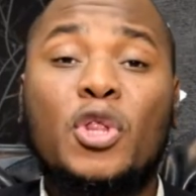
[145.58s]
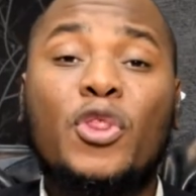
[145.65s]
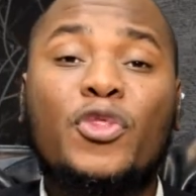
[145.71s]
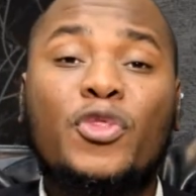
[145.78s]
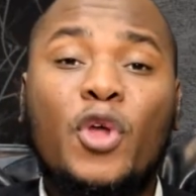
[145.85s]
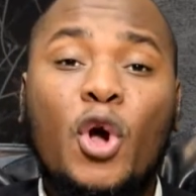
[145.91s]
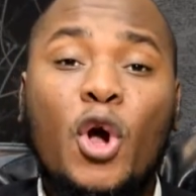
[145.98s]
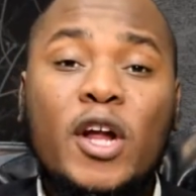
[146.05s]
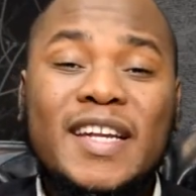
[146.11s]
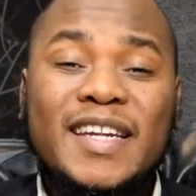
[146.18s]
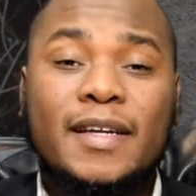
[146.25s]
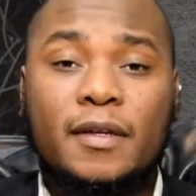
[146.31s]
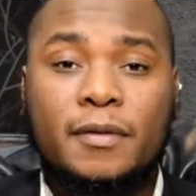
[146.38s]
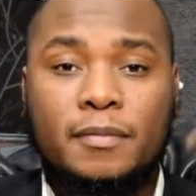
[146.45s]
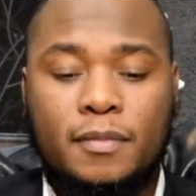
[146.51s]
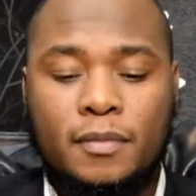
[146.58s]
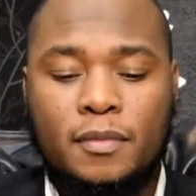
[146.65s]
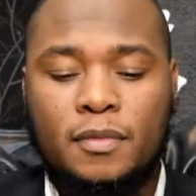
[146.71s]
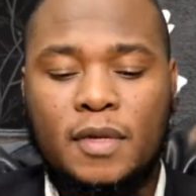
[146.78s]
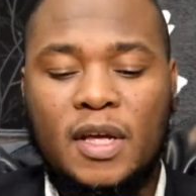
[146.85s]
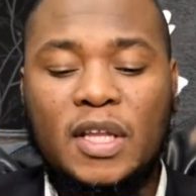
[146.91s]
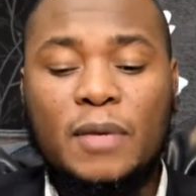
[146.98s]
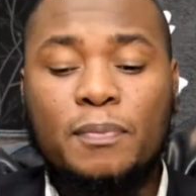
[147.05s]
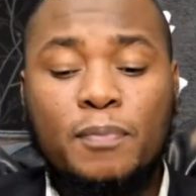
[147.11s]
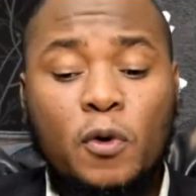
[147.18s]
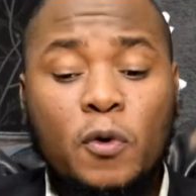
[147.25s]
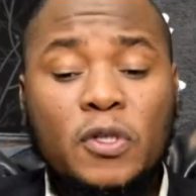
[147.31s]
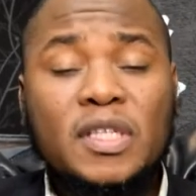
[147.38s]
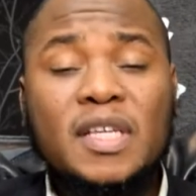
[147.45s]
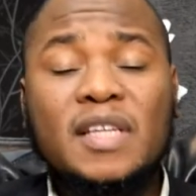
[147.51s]
The third, the
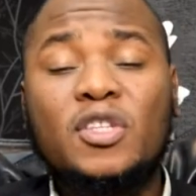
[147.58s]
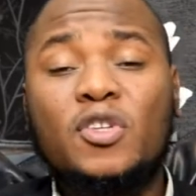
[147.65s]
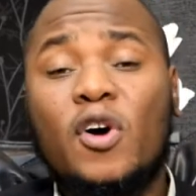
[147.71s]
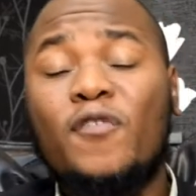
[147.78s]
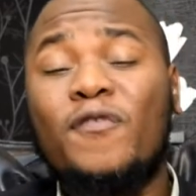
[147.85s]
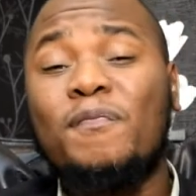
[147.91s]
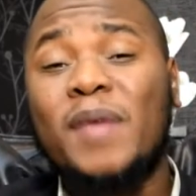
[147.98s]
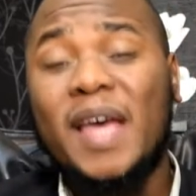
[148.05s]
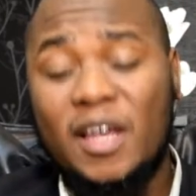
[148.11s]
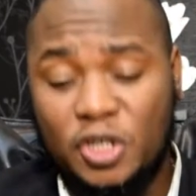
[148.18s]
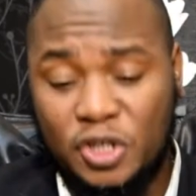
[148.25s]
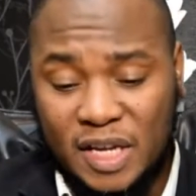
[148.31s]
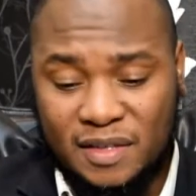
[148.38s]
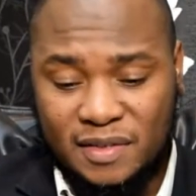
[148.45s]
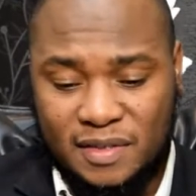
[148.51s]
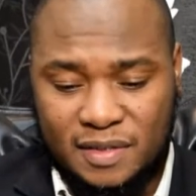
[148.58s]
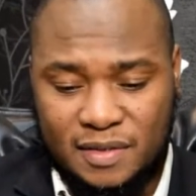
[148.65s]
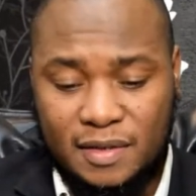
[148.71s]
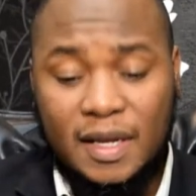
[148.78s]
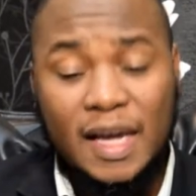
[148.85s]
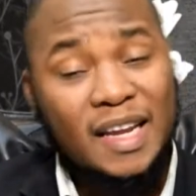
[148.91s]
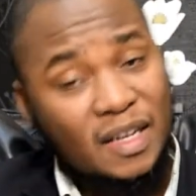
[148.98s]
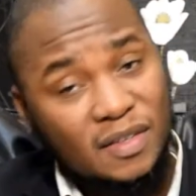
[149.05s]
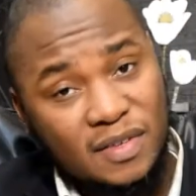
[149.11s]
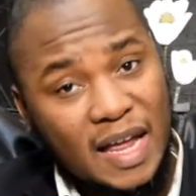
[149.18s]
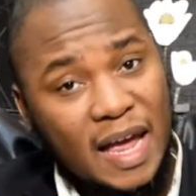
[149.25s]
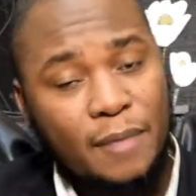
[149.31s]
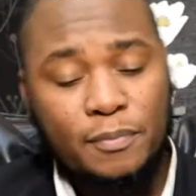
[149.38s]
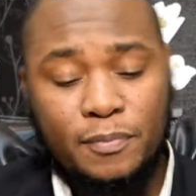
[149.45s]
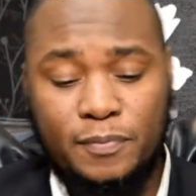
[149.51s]
importance of patience in
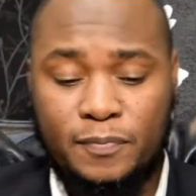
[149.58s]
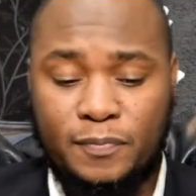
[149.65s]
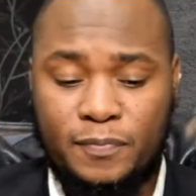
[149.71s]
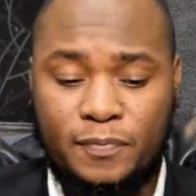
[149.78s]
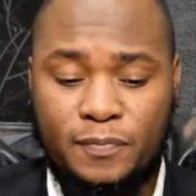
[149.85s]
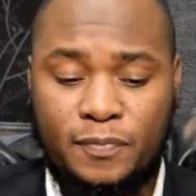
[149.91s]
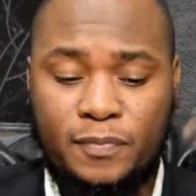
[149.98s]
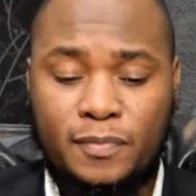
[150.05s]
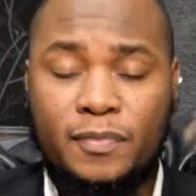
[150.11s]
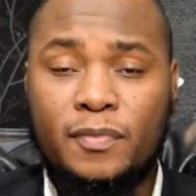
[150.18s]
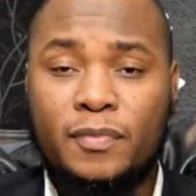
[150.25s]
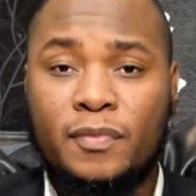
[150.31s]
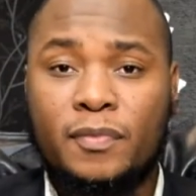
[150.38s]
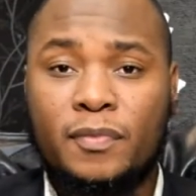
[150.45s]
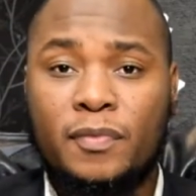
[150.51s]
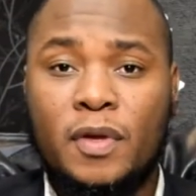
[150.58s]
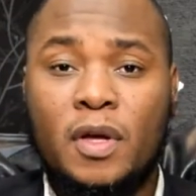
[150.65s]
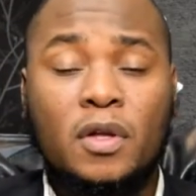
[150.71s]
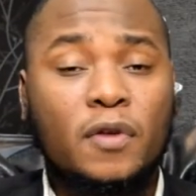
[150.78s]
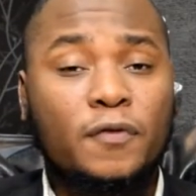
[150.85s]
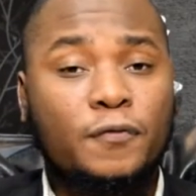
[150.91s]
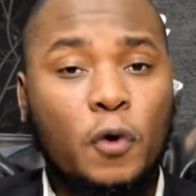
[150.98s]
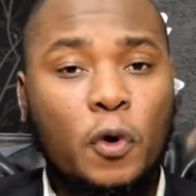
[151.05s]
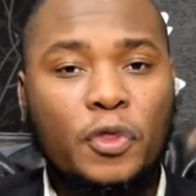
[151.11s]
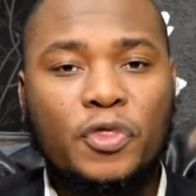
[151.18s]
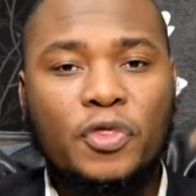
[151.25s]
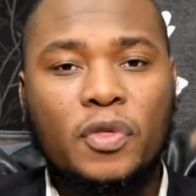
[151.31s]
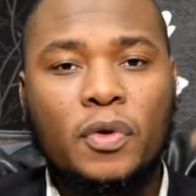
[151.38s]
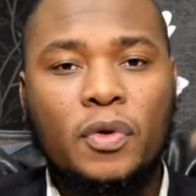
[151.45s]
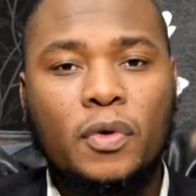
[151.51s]
Islam. The
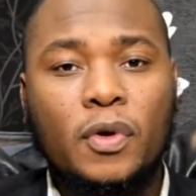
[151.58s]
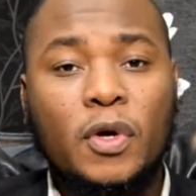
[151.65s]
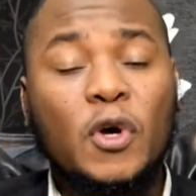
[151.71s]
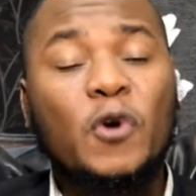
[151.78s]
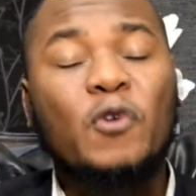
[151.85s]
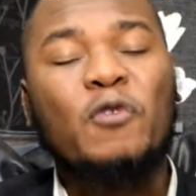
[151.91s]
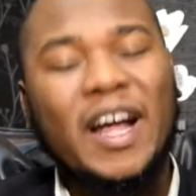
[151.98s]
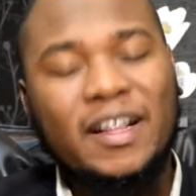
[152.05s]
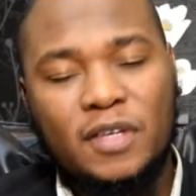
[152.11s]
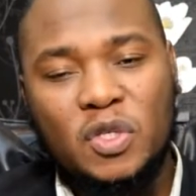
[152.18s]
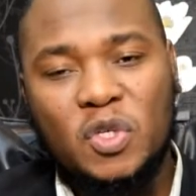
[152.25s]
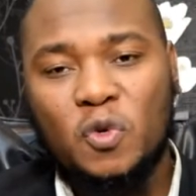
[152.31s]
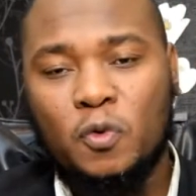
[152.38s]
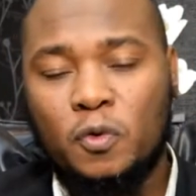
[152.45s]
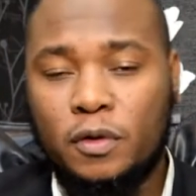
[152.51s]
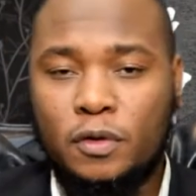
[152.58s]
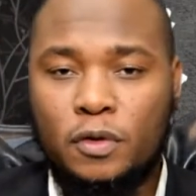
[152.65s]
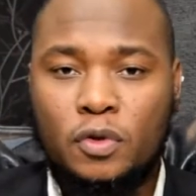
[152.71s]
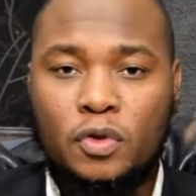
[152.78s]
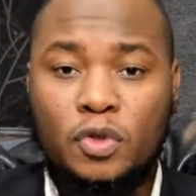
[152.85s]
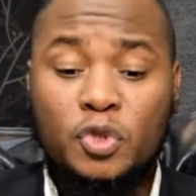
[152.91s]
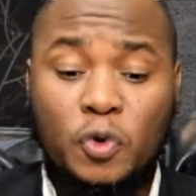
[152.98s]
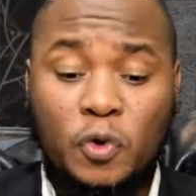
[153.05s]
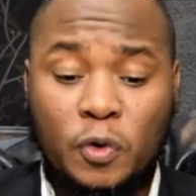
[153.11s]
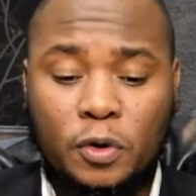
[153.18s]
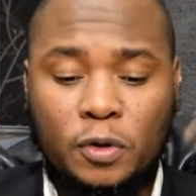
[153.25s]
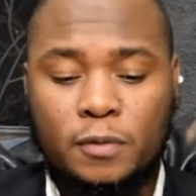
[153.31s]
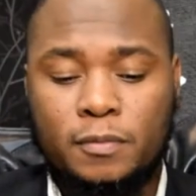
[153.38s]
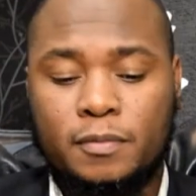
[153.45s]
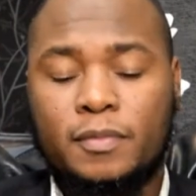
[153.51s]
fourth, gratitude, shukr.